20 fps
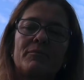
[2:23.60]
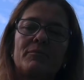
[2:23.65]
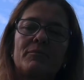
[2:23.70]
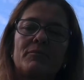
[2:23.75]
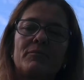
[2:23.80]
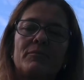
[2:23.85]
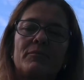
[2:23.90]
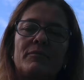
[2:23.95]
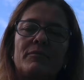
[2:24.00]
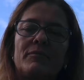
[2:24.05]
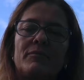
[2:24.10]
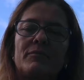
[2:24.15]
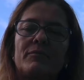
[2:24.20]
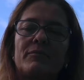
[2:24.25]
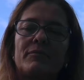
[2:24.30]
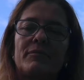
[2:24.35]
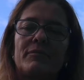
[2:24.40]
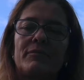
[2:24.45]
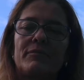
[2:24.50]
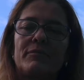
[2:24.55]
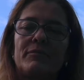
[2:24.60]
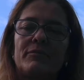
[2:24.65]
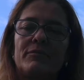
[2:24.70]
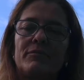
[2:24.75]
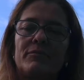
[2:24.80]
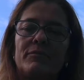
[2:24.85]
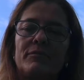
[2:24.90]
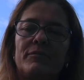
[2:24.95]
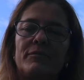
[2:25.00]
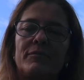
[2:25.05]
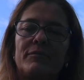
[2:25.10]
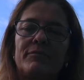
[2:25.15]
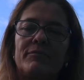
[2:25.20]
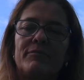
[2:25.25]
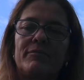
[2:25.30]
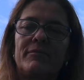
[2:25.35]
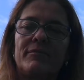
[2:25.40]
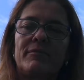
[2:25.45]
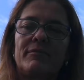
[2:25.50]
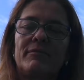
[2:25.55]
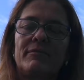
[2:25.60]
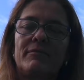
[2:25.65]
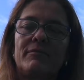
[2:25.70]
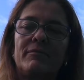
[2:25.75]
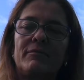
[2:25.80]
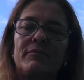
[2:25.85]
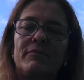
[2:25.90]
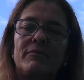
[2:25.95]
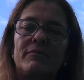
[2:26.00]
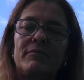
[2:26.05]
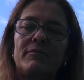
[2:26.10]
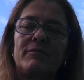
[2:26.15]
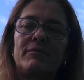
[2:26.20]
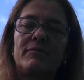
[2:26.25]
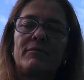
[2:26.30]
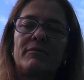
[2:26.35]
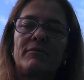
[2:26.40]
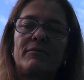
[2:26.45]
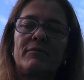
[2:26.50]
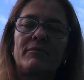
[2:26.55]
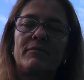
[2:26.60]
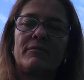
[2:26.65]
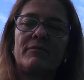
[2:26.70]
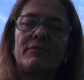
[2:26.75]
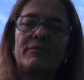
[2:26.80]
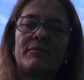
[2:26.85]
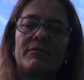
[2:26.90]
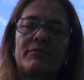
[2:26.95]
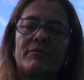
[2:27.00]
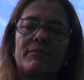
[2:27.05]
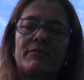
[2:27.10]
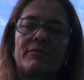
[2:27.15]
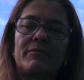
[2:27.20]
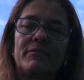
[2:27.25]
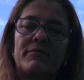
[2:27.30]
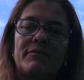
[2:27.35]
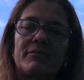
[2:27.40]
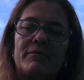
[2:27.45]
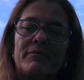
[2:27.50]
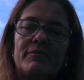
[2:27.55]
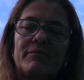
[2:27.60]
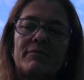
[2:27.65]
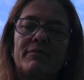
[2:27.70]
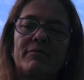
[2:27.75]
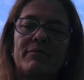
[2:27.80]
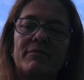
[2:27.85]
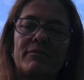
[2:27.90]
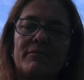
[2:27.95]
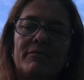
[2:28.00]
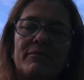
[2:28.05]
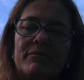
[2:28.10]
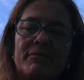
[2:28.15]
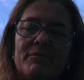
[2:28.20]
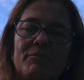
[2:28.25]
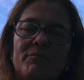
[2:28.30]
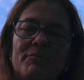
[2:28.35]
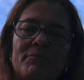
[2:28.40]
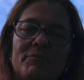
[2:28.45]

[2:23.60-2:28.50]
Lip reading: (silent)